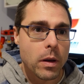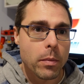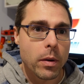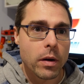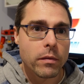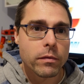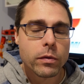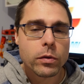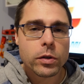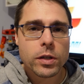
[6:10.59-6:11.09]

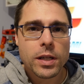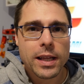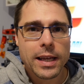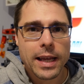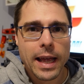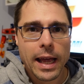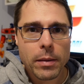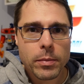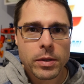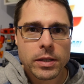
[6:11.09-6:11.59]
But unfortunately, the
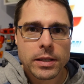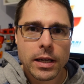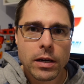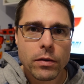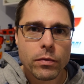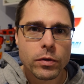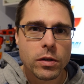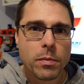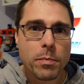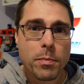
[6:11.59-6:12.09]
game
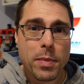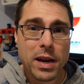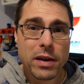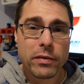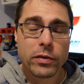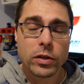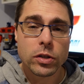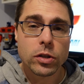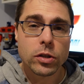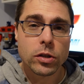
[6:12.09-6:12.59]
itself was a
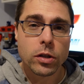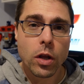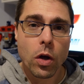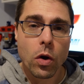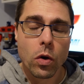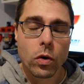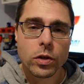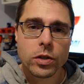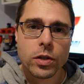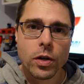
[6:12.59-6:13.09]
bit of a
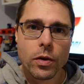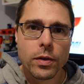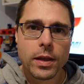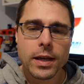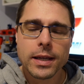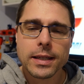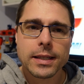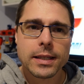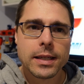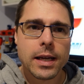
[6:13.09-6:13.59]
slog. So
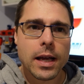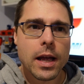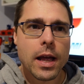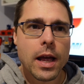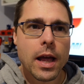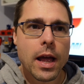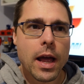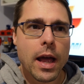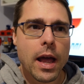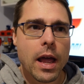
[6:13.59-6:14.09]
there's
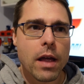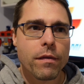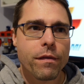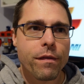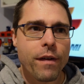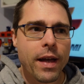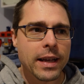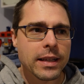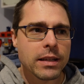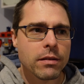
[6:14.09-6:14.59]

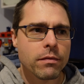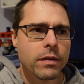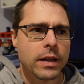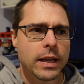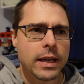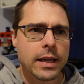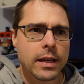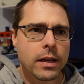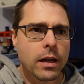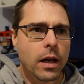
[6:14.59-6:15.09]

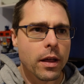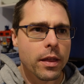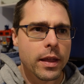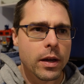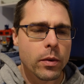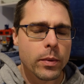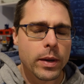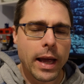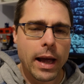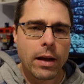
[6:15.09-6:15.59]
effectively, I
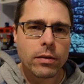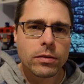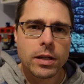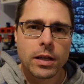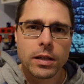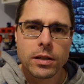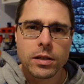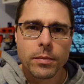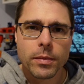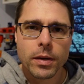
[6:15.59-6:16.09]
think we
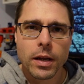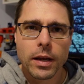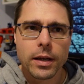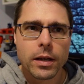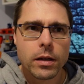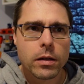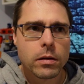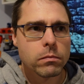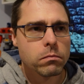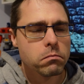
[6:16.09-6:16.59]
counted it as something
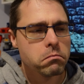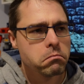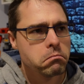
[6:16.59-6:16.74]
like